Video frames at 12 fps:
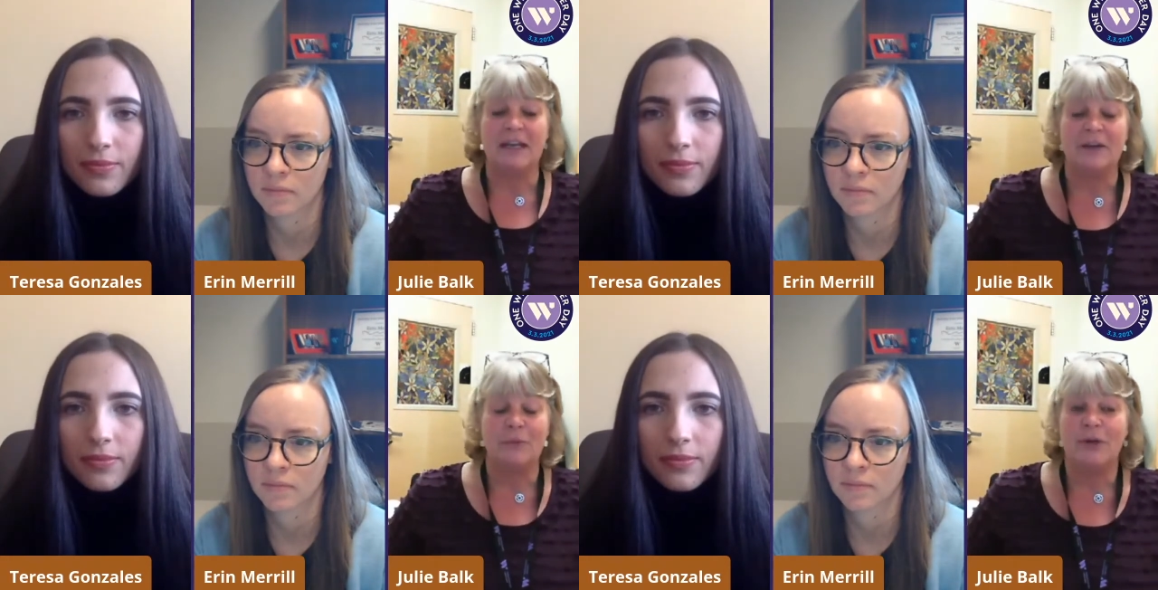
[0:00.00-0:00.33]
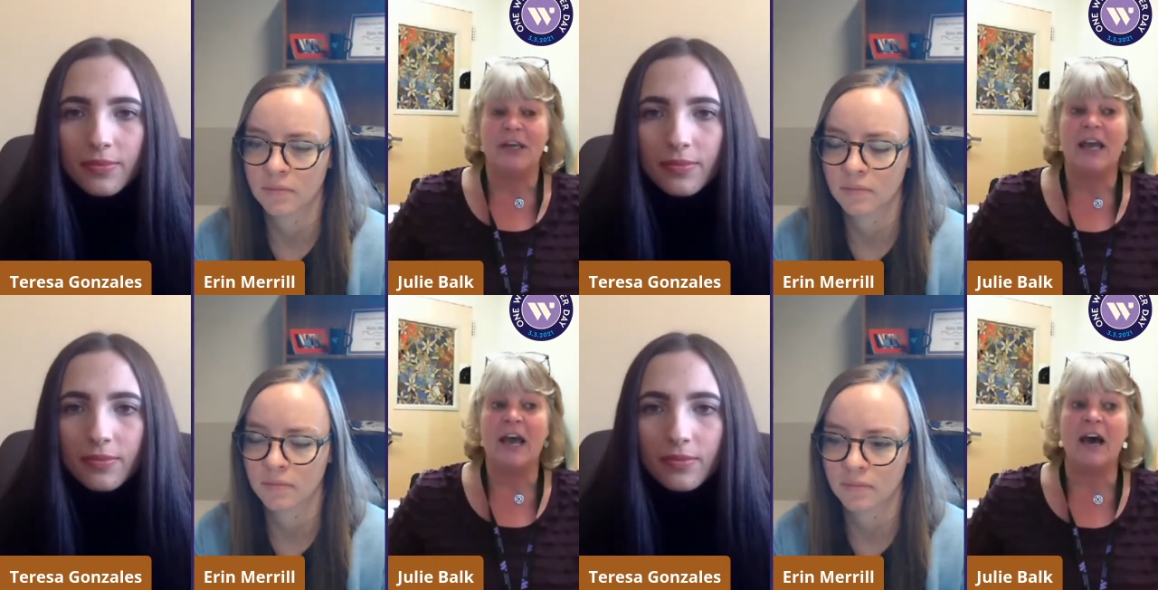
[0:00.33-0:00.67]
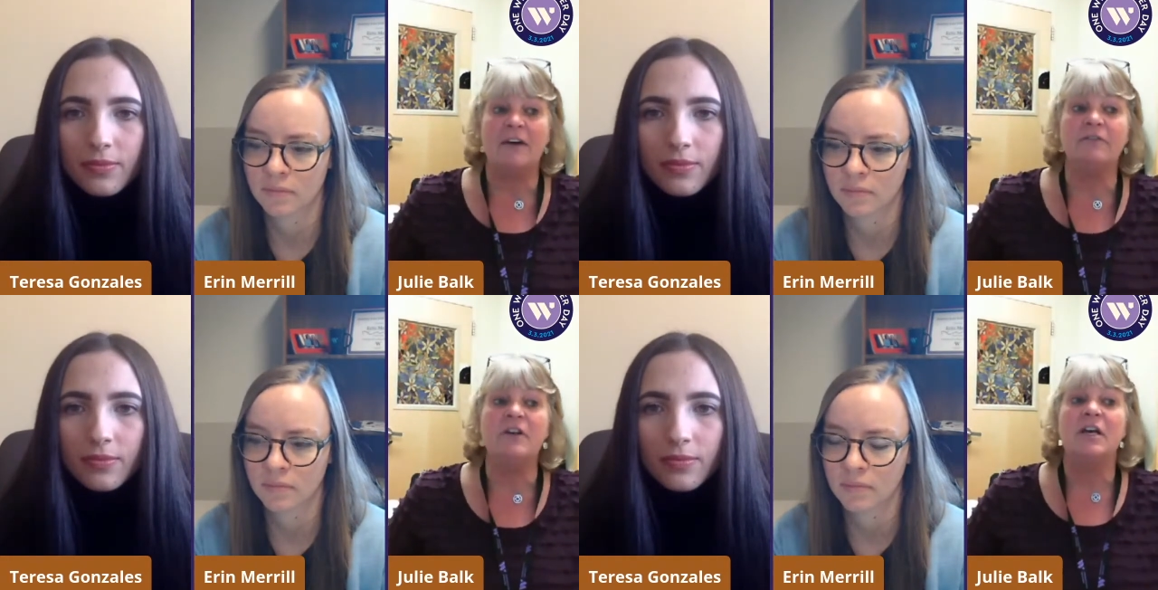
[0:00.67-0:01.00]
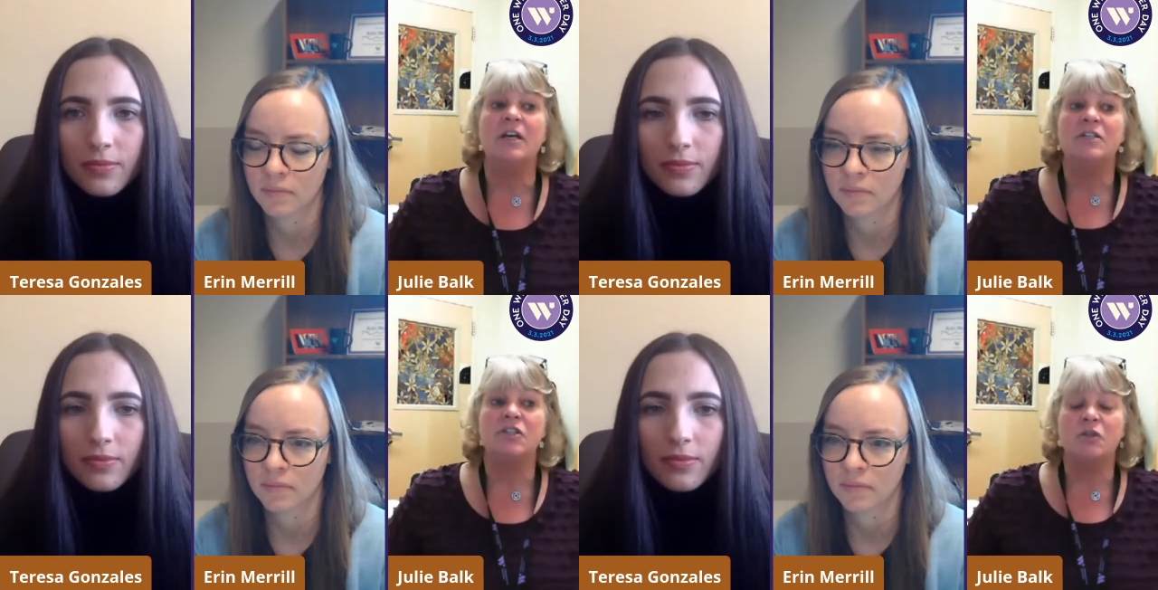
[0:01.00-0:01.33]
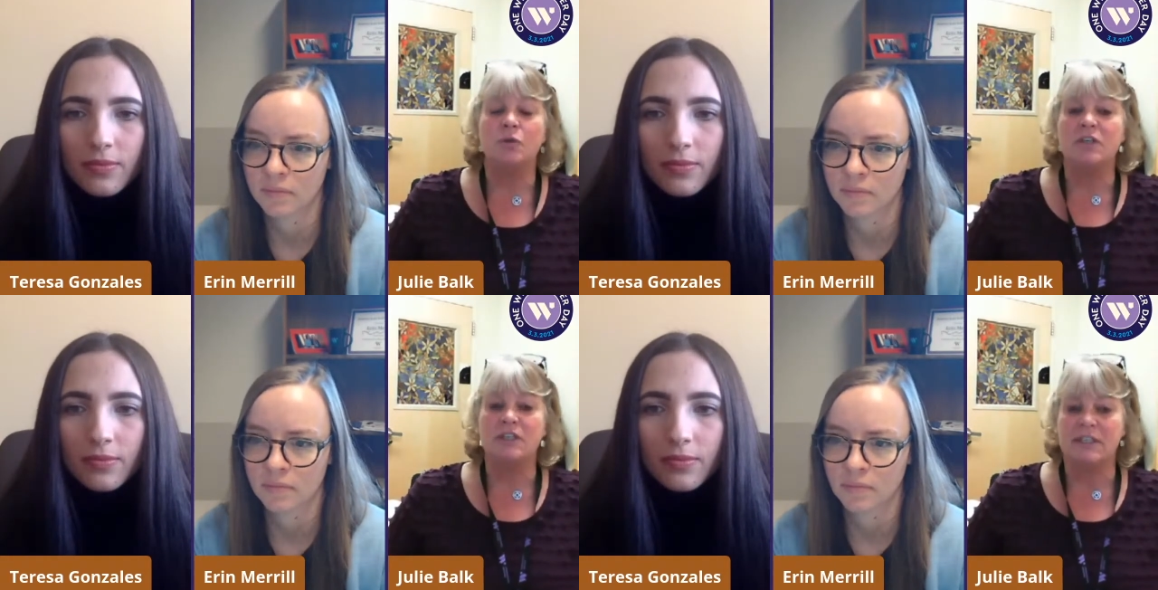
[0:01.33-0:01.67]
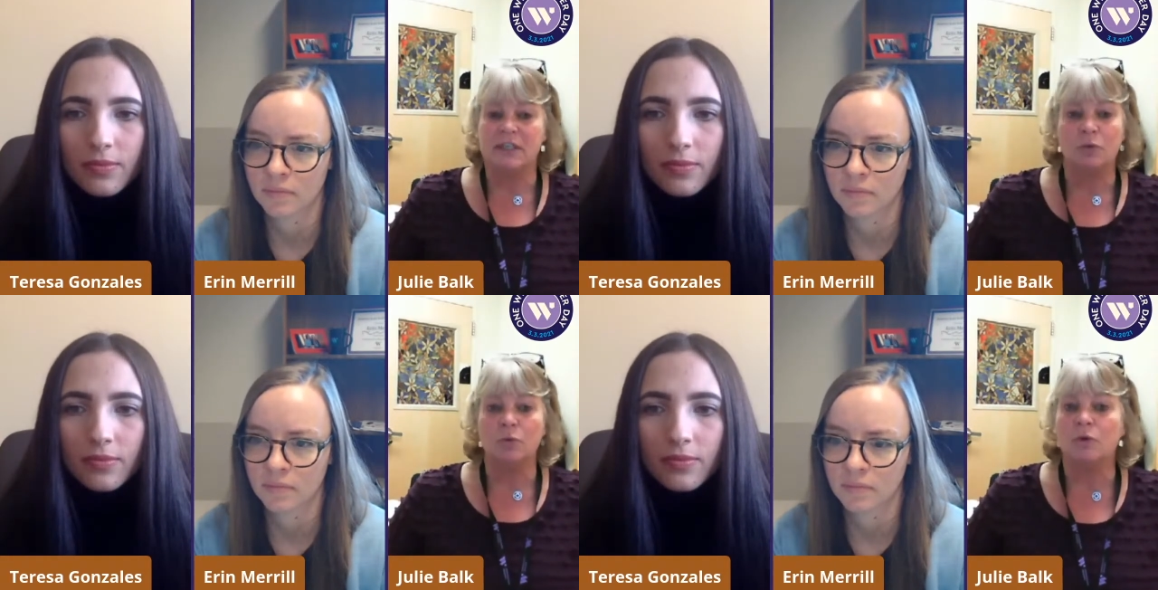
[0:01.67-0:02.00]
Speaker 1: We have students
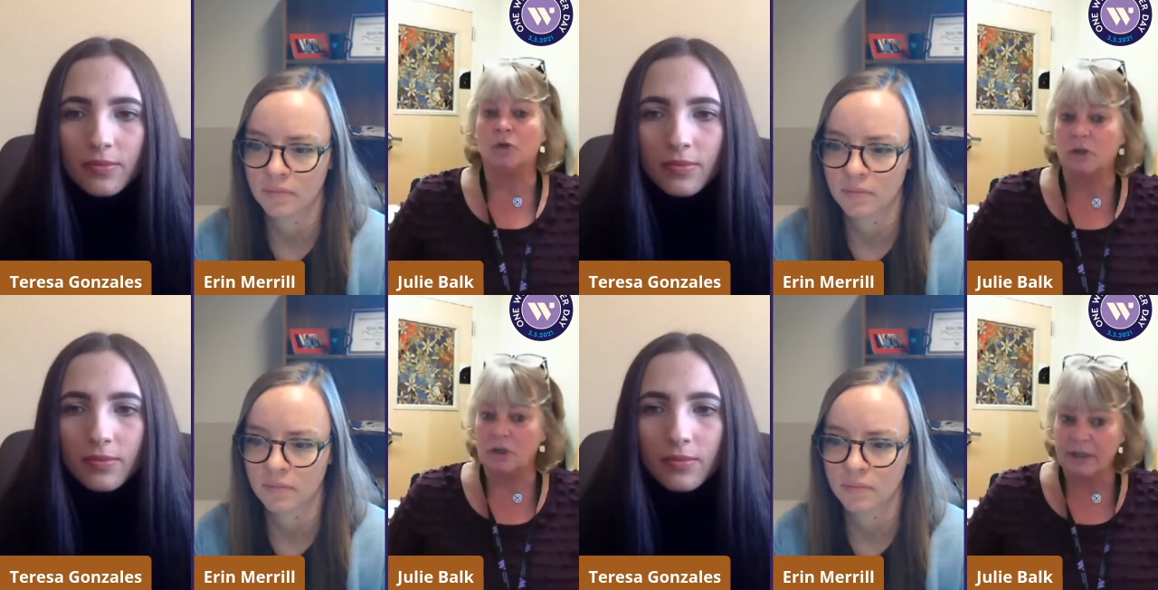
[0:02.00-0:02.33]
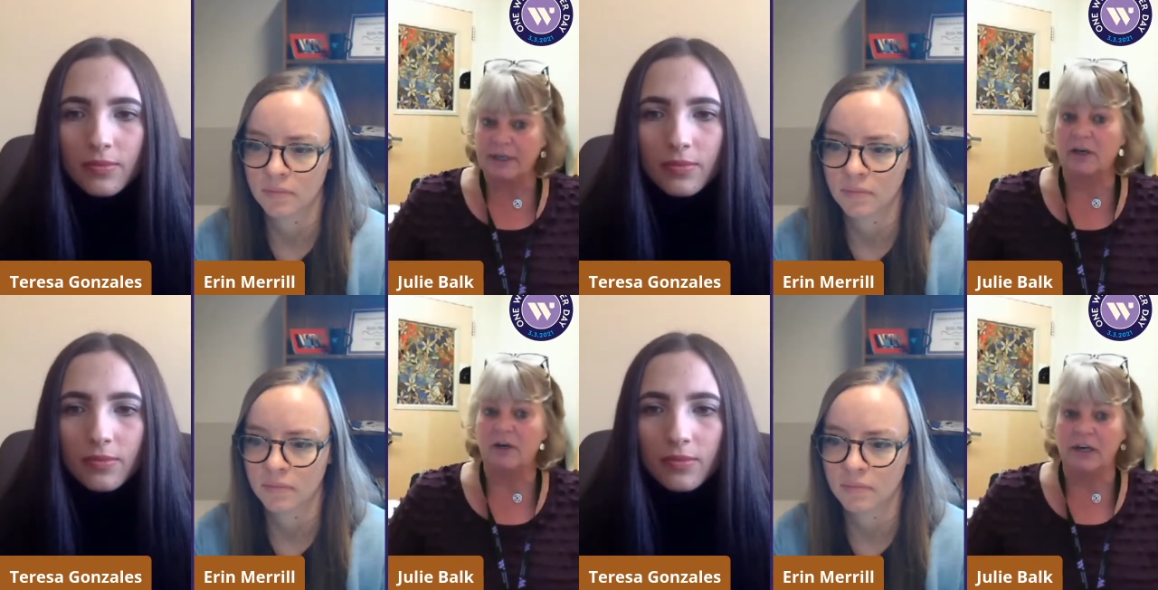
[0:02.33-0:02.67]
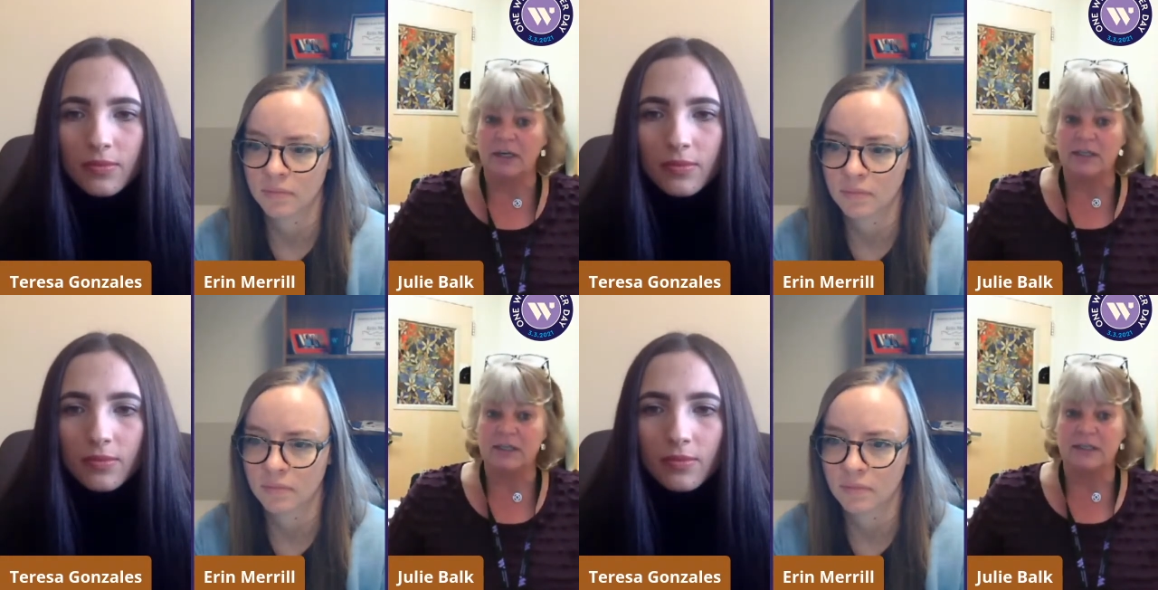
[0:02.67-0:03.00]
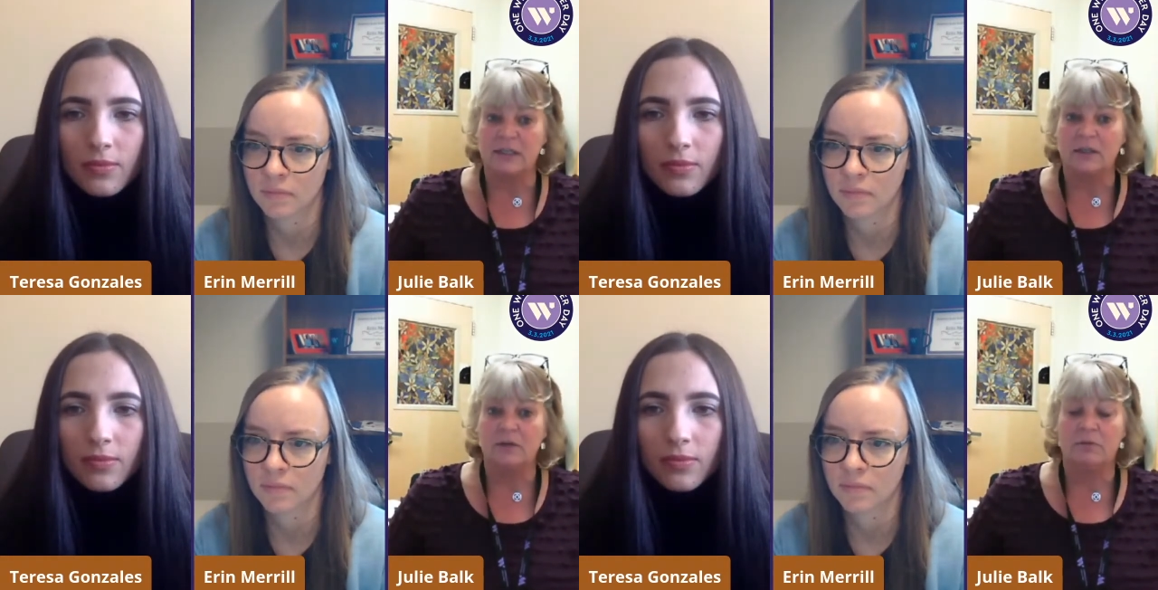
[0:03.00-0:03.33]
in rural areas,